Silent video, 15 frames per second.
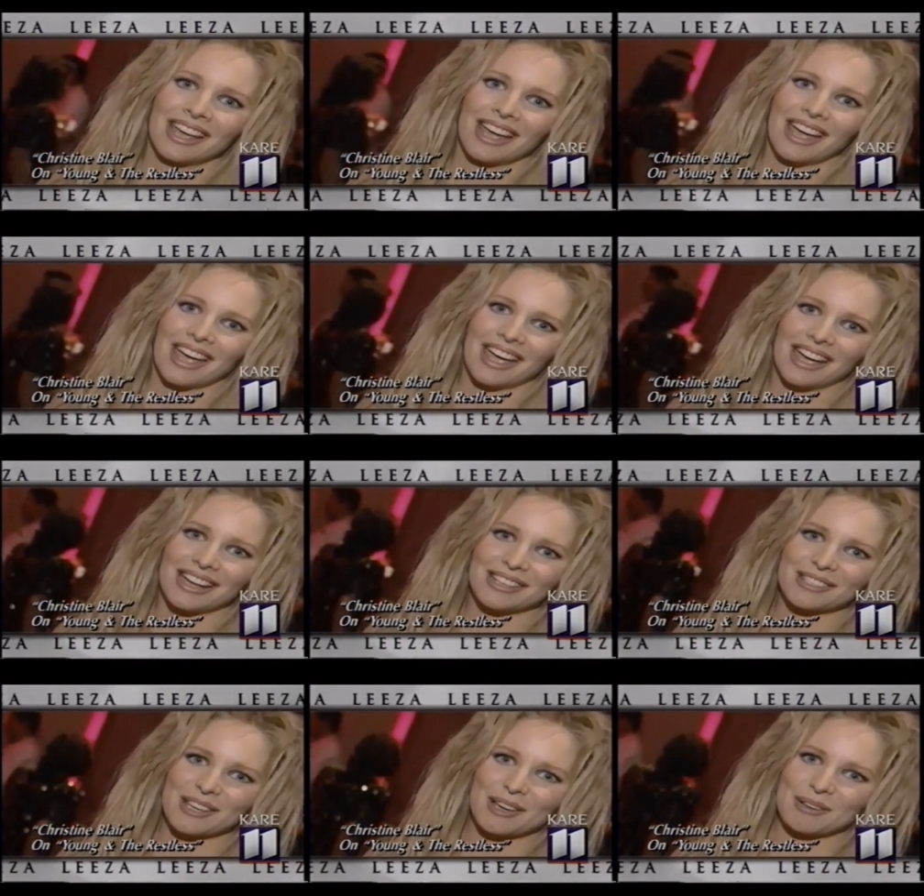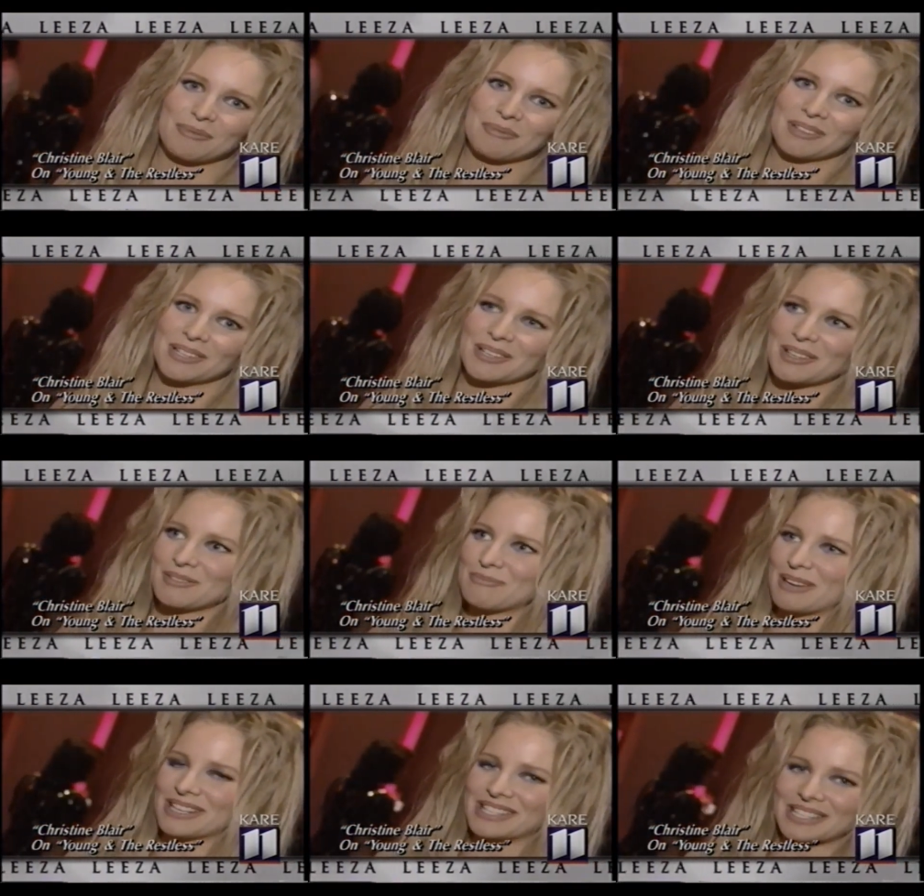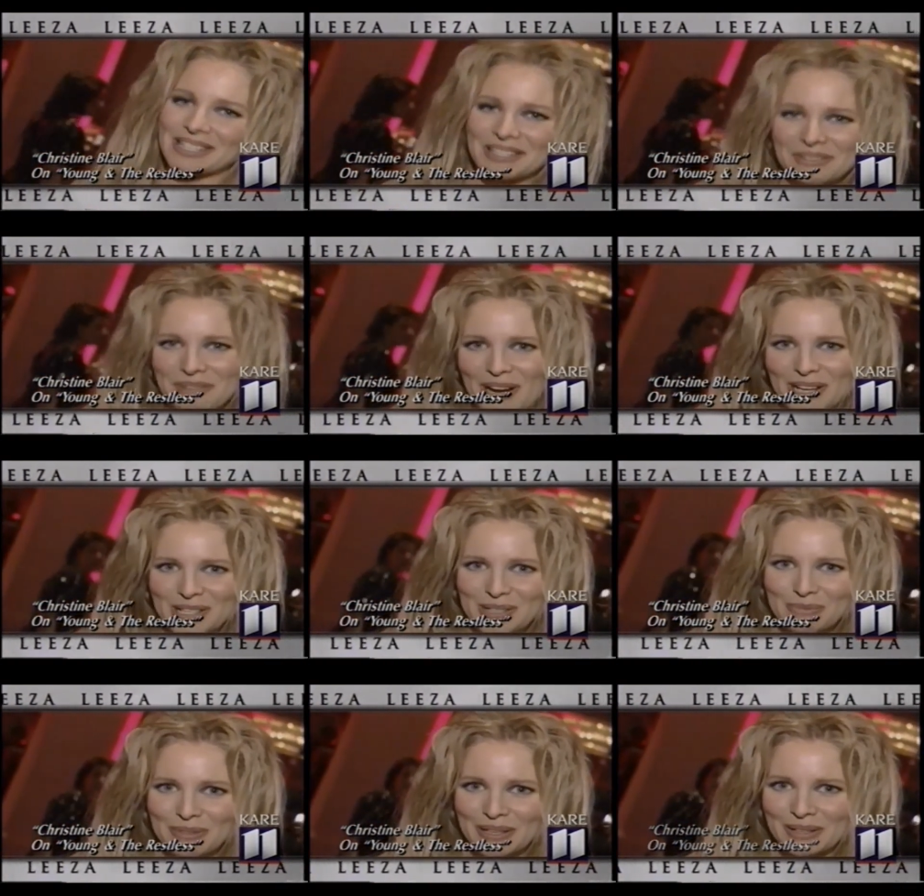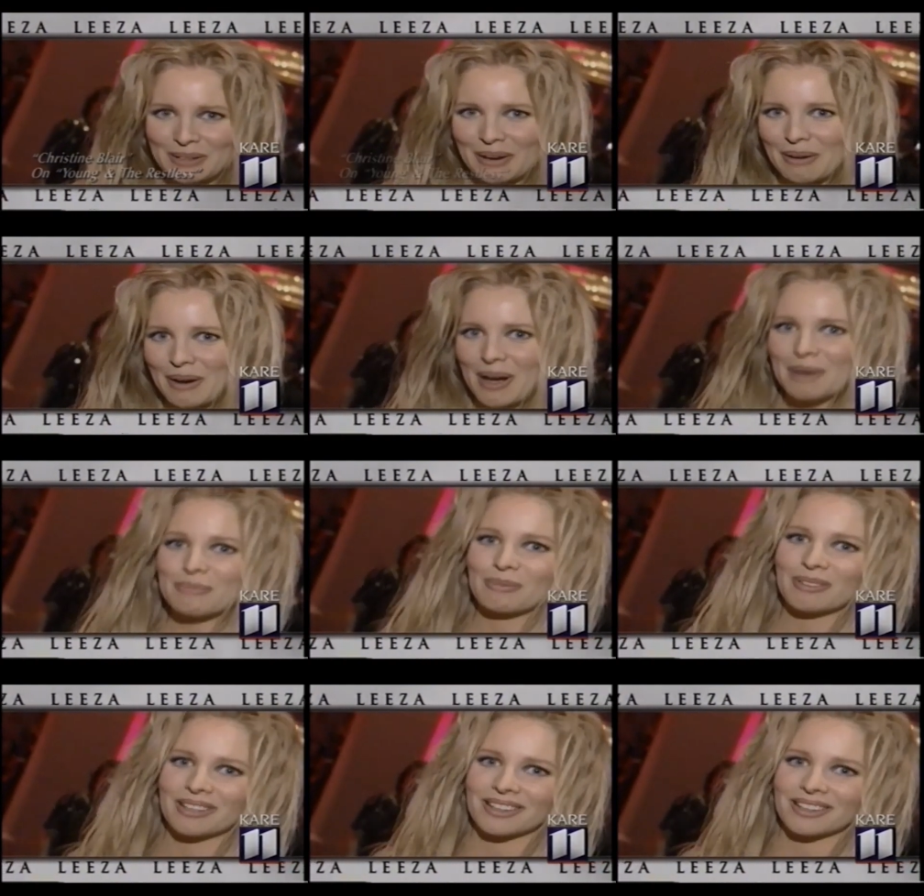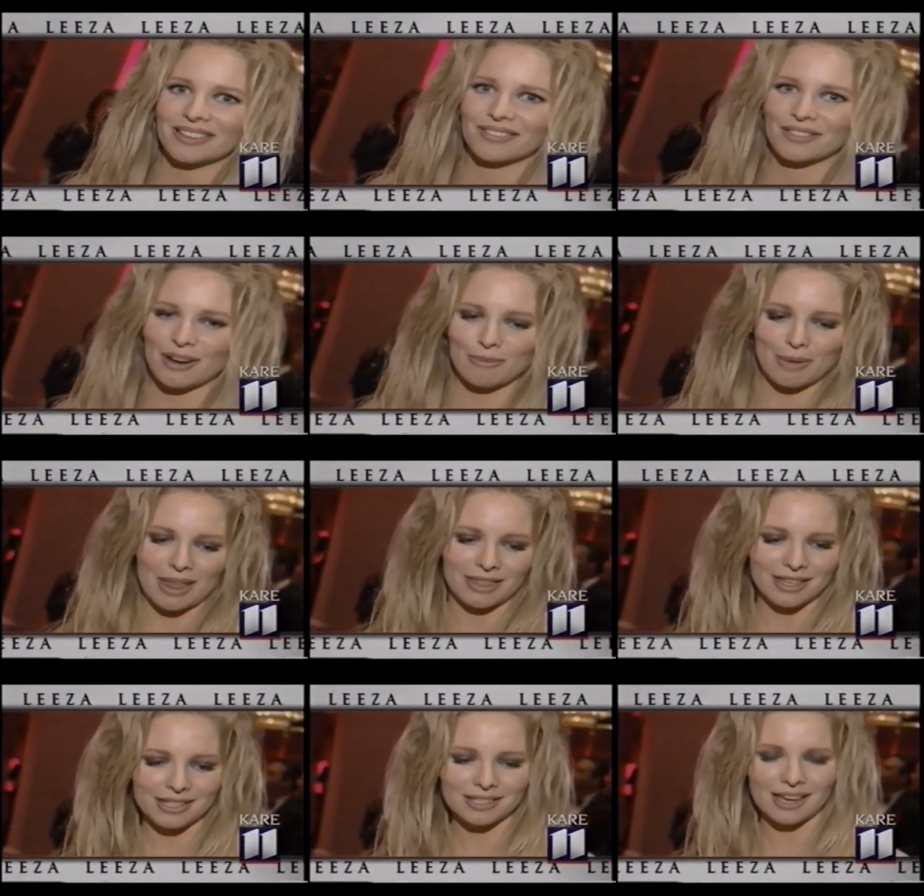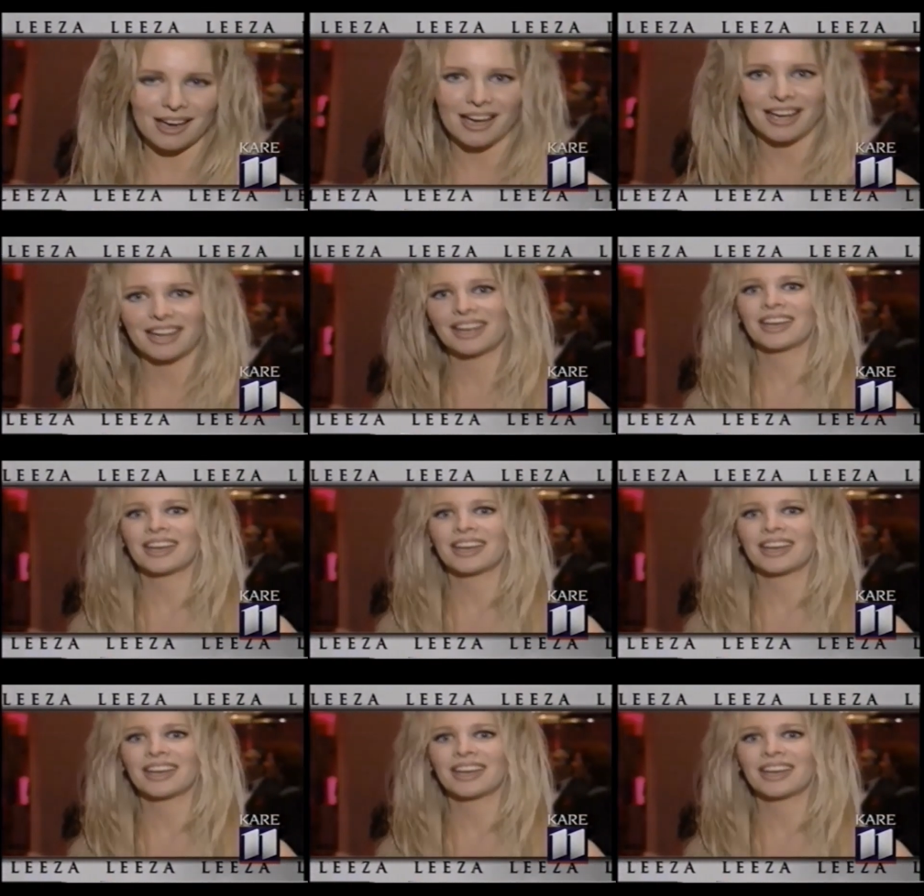And, you know, they basically watched me grow up from this high,